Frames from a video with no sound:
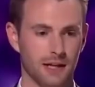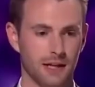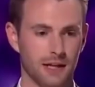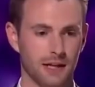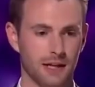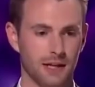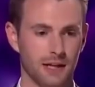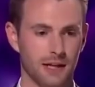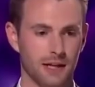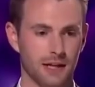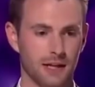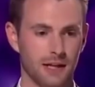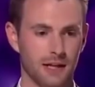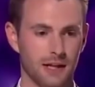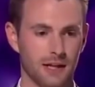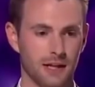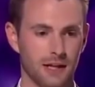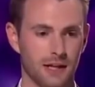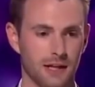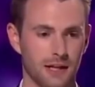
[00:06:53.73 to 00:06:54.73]
to the
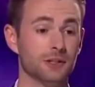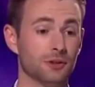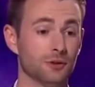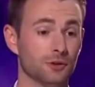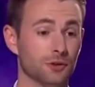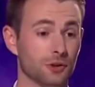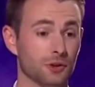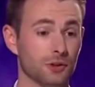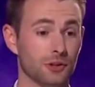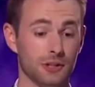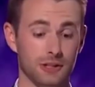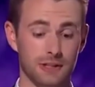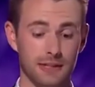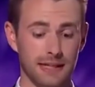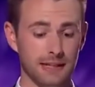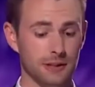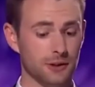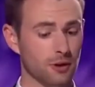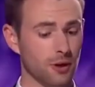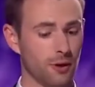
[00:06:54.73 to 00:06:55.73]
judges, scrolls the
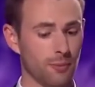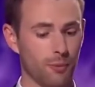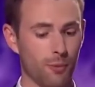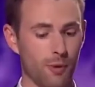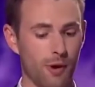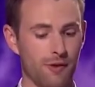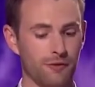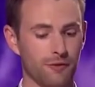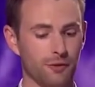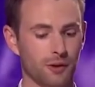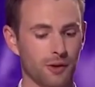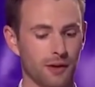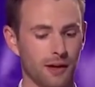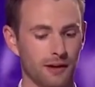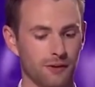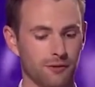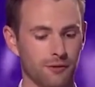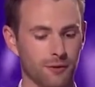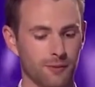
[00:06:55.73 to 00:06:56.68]
pages very quickly,